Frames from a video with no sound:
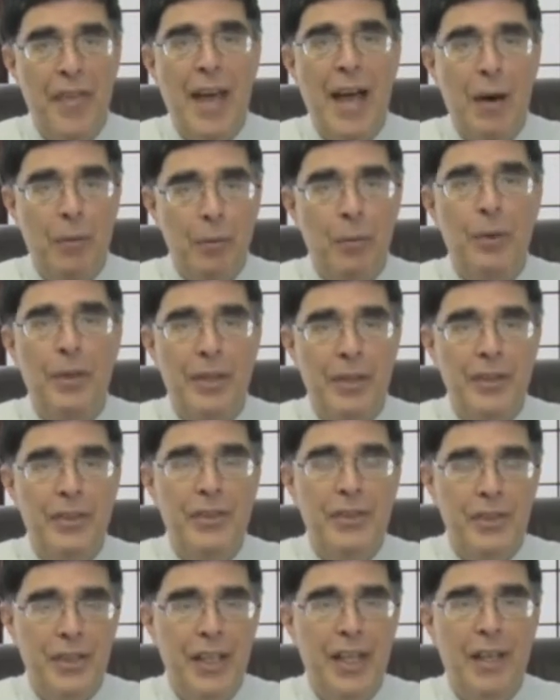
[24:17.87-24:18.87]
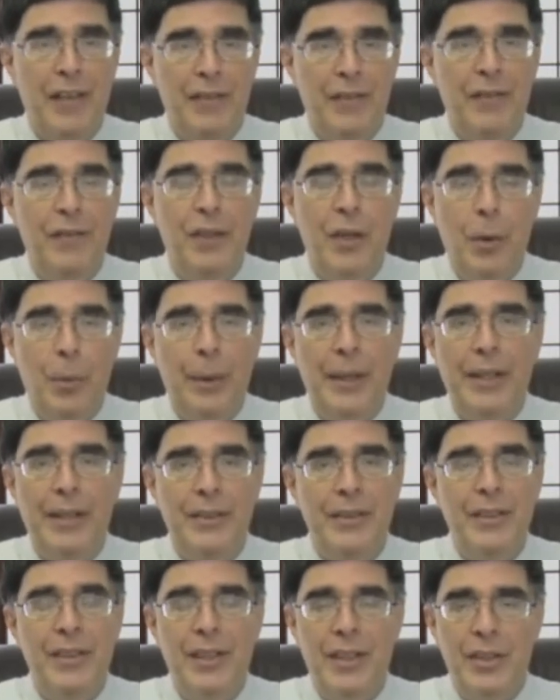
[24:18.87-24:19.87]
That we're going to save going
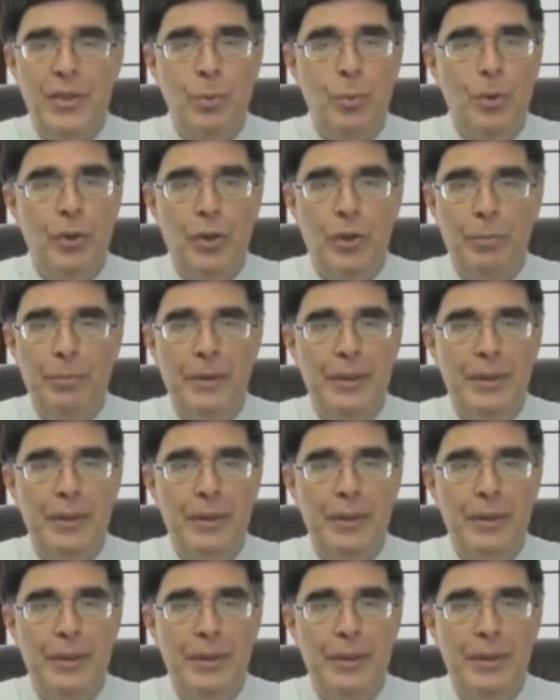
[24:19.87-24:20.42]
into next winter,